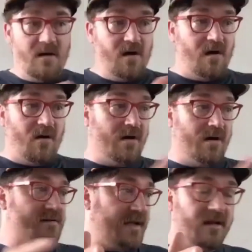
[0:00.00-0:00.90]
auto
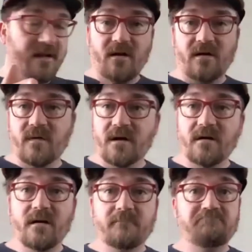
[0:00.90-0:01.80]
scaling hardware,
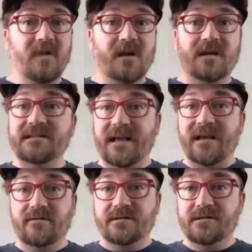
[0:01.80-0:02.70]

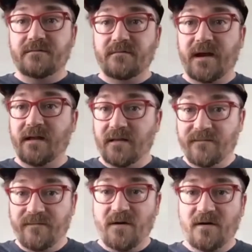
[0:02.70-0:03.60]
containers, right? Like
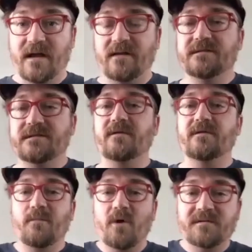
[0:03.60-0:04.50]
Fargate. So
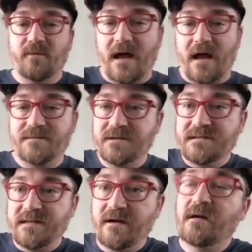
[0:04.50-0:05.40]
there's multiple options
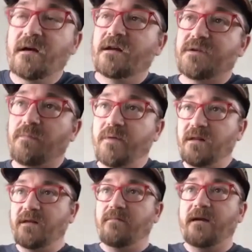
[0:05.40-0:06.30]
there to
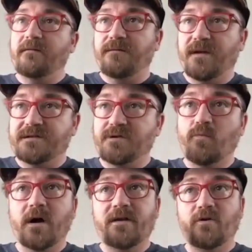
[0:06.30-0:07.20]
really right fit to
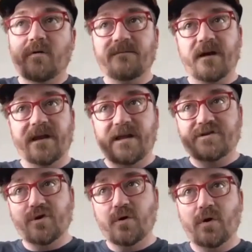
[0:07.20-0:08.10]
what your
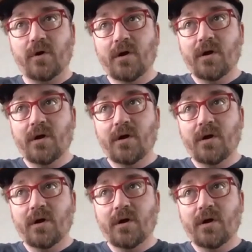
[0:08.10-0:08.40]
financial